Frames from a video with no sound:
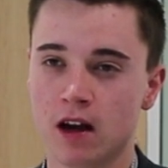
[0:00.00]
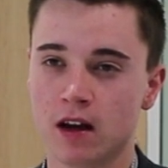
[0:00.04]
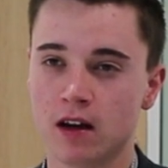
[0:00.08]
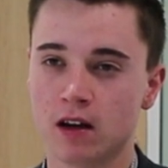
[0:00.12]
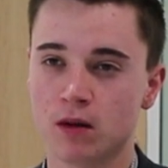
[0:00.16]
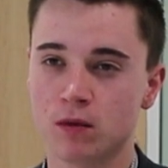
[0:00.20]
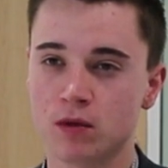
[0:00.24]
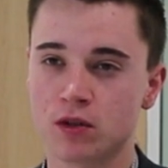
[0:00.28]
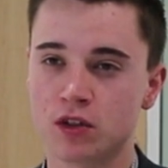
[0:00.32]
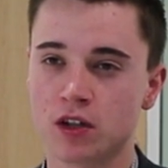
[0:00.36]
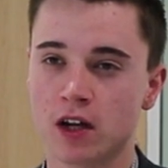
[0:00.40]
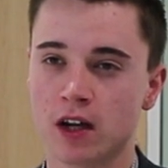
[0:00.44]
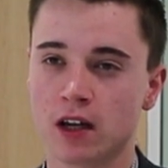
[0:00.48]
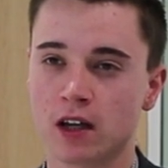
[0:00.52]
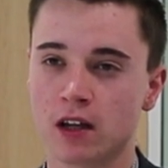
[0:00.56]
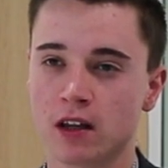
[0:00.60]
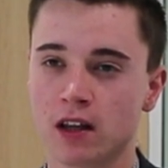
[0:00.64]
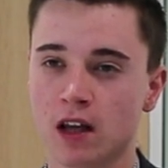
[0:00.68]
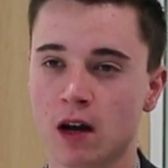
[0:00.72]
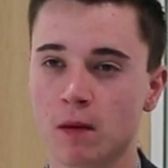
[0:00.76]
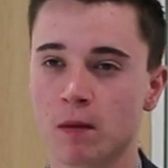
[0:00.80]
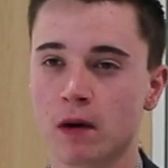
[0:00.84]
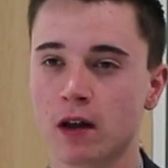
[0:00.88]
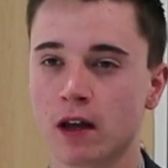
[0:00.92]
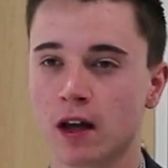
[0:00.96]
and I was checking
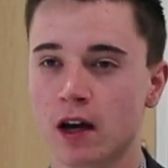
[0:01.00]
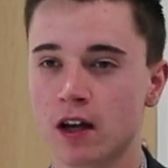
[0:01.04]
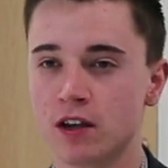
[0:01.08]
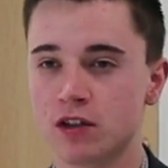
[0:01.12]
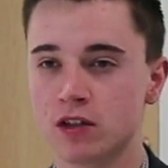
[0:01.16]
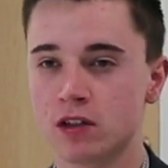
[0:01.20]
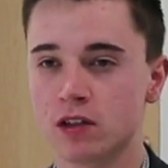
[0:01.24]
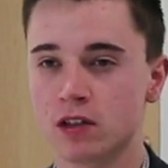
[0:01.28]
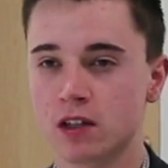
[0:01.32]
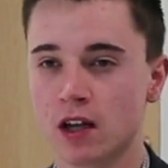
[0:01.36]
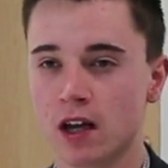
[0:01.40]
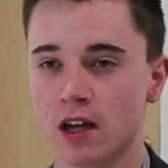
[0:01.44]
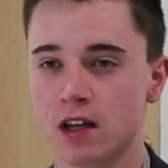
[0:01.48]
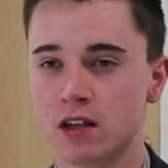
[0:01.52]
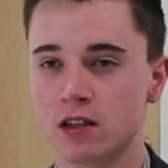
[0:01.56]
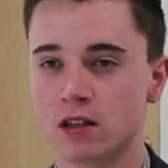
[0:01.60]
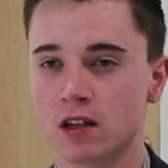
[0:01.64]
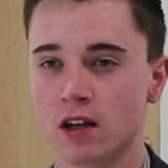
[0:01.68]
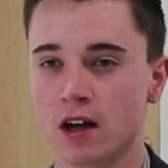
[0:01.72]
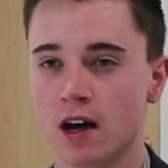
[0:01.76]
the application dates,